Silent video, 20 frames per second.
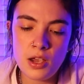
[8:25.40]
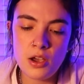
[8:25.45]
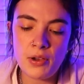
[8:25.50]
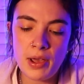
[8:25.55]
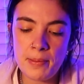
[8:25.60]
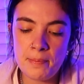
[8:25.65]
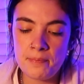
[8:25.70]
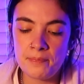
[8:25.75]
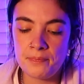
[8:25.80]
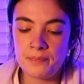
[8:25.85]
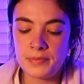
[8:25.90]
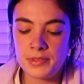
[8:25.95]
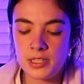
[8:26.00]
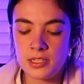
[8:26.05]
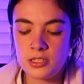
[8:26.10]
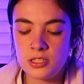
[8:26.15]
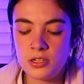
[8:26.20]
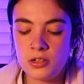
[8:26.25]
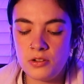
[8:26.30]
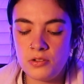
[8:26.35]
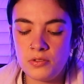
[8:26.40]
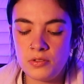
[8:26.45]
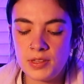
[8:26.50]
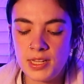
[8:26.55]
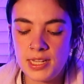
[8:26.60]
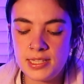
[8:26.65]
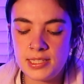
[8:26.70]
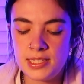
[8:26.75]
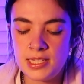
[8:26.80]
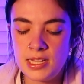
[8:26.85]
Okay, so
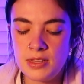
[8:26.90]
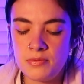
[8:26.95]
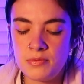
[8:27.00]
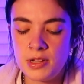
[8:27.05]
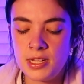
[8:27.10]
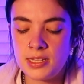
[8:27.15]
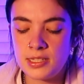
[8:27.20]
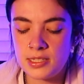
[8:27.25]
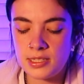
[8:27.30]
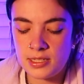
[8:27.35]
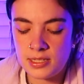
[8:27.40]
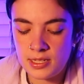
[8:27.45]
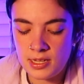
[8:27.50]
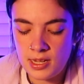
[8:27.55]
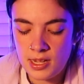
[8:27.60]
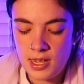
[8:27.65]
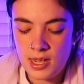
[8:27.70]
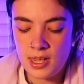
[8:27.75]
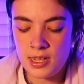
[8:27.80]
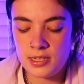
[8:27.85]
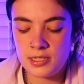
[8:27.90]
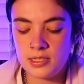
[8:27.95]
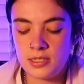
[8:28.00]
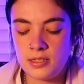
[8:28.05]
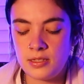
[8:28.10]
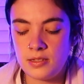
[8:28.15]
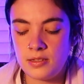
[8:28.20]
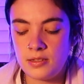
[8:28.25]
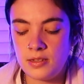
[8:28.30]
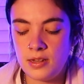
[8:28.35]
let's see what's
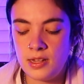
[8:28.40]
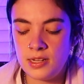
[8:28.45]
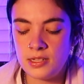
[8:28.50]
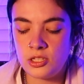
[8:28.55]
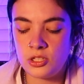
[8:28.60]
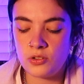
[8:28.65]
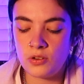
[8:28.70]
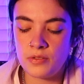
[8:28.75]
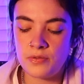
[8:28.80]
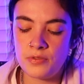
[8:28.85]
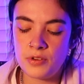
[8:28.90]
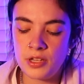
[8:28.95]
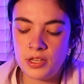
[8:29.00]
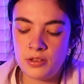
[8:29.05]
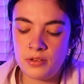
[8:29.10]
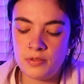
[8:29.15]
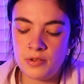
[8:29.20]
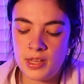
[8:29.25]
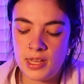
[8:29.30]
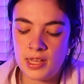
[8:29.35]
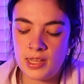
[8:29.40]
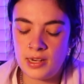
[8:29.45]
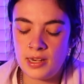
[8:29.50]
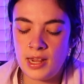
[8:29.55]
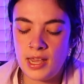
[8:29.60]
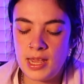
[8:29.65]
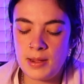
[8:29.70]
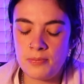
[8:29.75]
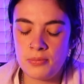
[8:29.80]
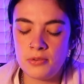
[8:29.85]
in store for you
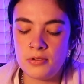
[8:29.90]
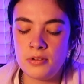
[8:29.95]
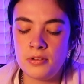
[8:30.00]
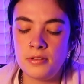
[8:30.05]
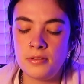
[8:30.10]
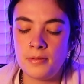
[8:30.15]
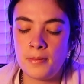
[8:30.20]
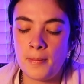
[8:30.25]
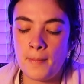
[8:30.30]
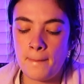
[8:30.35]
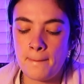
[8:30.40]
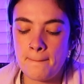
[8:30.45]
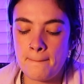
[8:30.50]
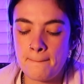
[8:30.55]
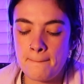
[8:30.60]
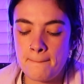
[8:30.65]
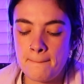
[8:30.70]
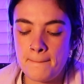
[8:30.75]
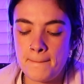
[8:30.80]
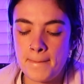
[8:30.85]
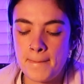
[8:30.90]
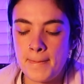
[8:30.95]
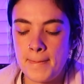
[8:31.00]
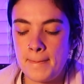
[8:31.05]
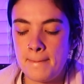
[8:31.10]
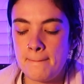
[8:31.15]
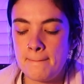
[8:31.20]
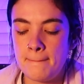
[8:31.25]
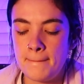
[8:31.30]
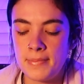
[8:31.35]
in April,
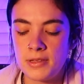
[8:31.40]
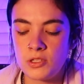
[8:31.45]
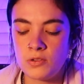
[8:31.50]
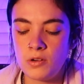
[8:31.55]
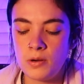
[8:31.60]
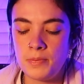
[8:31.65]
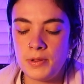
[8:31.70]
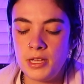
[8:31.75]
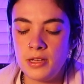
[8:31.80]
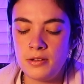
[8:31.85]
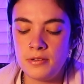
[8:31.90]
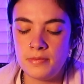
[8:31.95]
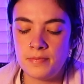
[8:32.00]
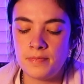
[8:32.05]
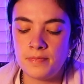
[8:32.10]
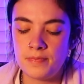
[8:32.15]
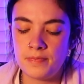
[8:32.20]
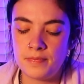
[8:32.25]
Scorpio.